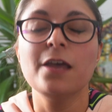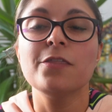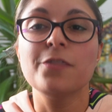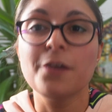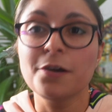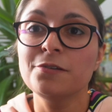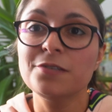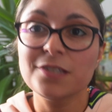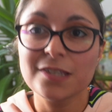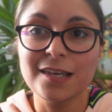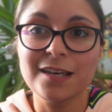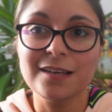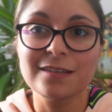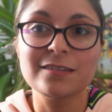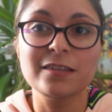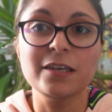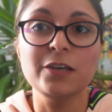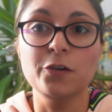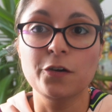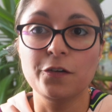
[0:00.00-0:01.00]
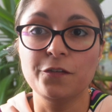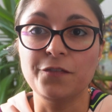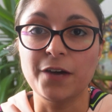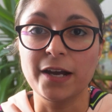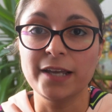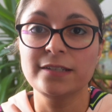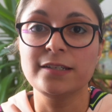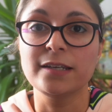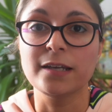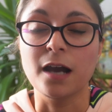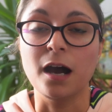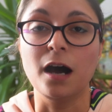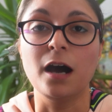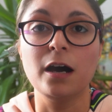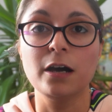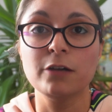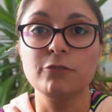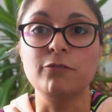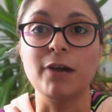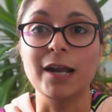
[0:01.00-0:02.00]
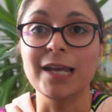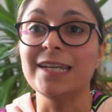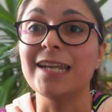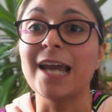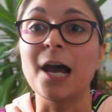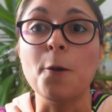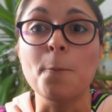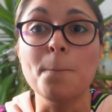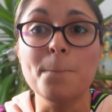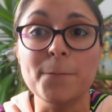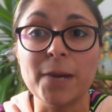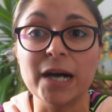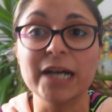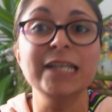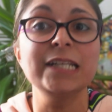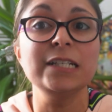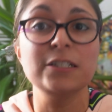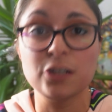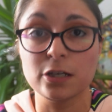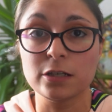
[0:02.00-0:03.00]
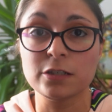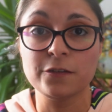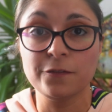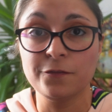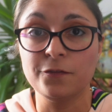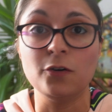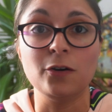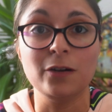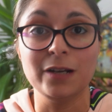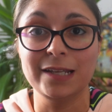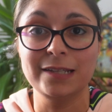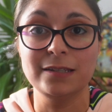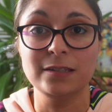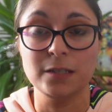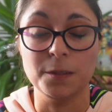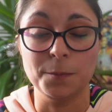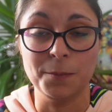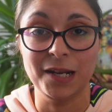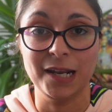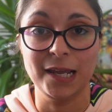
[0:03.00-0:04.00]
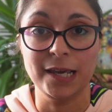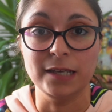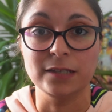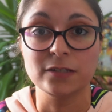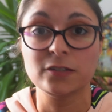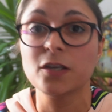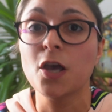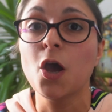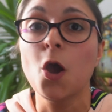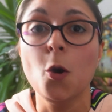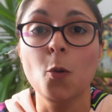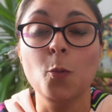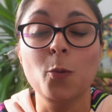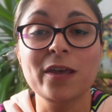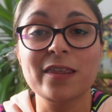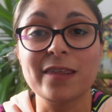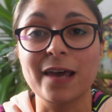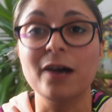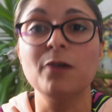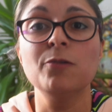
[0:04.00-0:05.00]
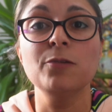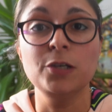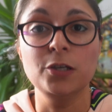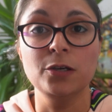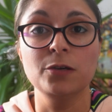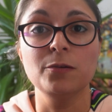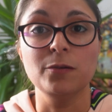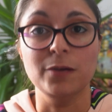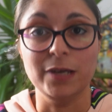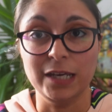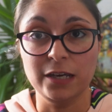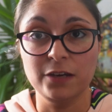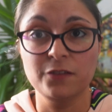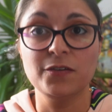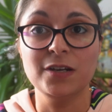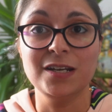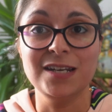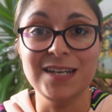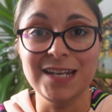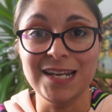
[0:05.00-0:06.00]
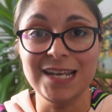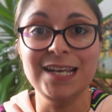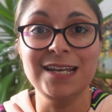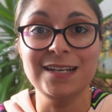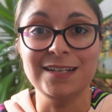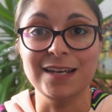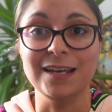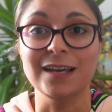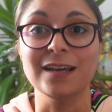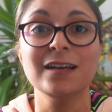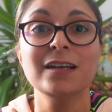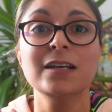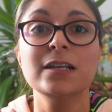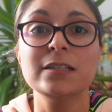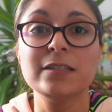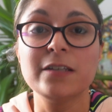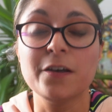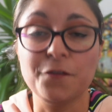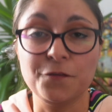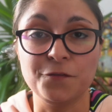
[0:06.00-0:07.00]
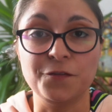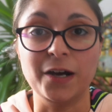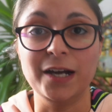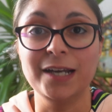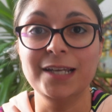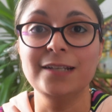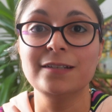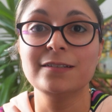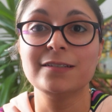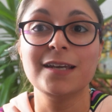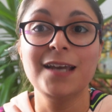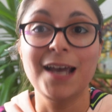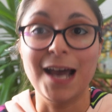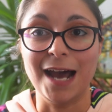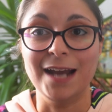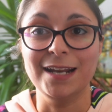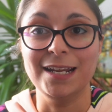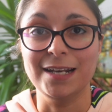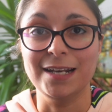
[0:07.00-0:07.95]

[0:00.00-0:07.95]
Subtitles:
Those things that you're finding hard right now might just fall into place without you even needing to find and